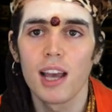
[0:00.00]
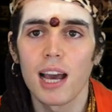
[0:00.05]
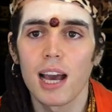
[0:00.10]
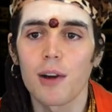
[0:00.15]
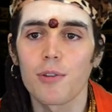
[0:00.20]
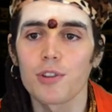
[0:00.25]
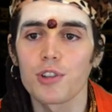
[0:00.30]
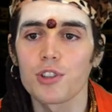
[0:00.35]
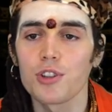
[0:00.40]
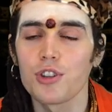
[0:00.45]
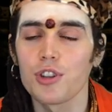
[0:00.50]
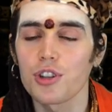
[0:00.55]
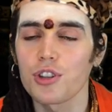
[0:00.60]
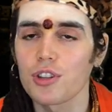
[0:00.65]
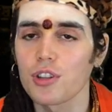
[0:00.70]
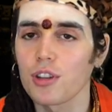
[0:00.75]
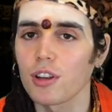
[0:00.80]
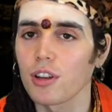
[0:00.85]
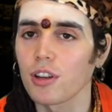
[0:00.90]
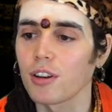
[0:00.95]
I was
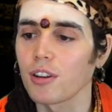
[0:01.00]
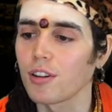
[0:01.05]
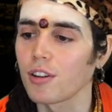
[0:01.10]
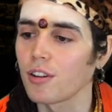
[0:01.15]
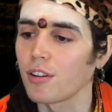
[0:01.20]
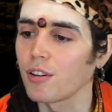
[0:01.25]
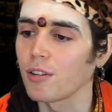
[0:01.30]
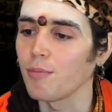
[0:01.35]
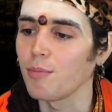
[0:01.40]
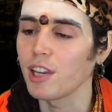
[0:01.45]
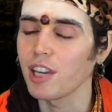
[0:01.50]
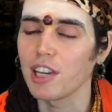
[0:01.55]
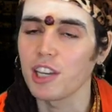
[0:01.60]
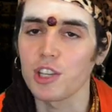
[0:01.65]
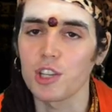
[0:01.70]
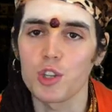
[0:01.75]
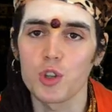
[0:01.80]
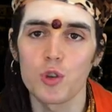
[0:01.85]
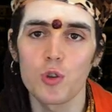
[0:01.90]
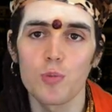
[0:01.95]
just making
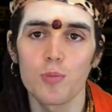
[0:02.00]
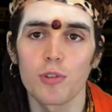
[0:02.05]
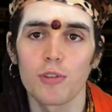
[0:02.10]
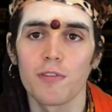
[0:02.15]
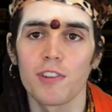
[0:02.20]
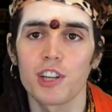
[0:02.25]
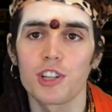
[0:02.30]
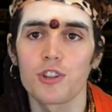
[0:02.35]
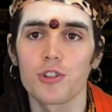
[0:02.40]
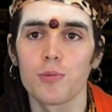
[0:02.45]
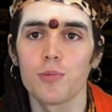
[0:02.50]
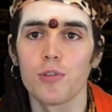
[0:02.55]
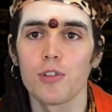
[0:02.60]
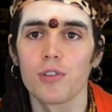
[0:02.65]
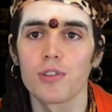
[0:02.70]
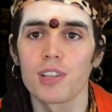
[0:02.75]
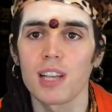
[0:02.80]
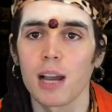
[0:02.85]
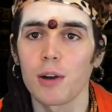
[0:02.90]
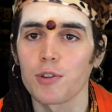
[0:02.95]
soup with
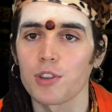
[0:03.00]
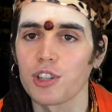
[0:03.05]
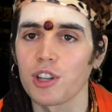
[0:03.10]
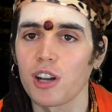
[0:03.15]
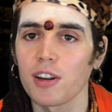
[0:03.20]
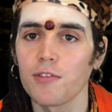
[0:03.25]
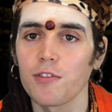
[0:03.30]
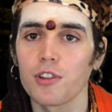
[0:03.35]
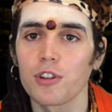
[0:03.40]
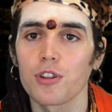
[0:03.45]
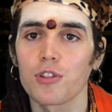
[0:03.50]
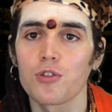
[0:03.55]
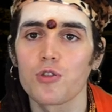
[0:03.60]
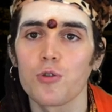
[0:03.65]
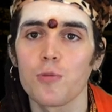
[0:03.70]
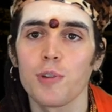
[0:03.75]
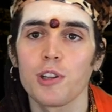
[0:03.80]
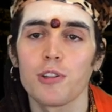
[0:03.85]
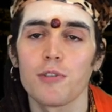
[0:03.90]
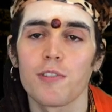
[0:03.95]
vegetables. I was not even
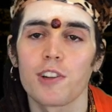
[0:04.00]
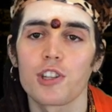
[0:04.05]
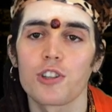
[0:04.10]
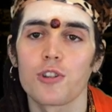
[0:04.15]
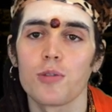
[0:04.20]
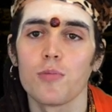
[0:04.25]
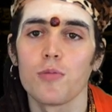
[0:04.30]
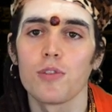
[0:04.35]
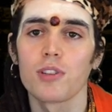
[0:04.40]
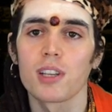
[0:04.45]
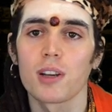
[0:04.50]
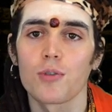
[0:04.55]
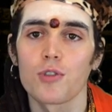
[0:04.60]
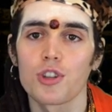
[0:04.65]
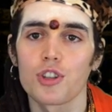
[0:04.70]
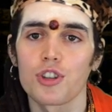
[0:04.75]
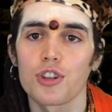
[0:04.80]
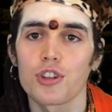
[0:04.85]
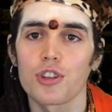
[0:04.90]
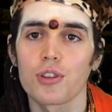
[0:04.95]
consuming the vegetables. I was
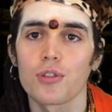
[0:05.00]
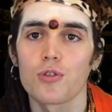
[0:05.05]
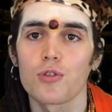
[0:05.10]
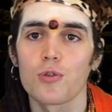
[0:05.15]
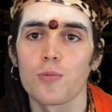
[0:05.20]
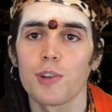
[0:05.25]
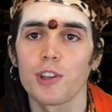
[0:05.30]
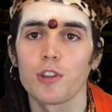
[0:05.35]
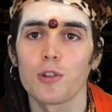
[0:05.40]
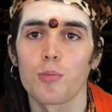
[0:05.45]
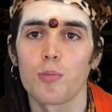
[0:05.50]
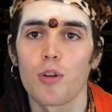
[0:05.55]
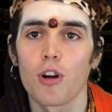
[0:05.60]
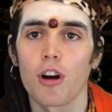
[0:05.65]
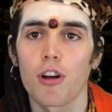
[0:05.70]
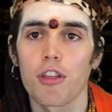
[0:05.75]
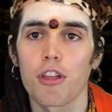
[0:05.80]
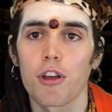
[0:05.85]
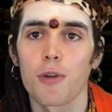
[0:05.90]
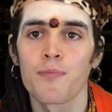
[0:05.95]
just consuming the
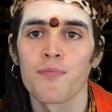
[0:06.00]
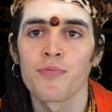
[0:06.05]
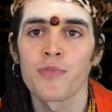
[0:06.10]
broth.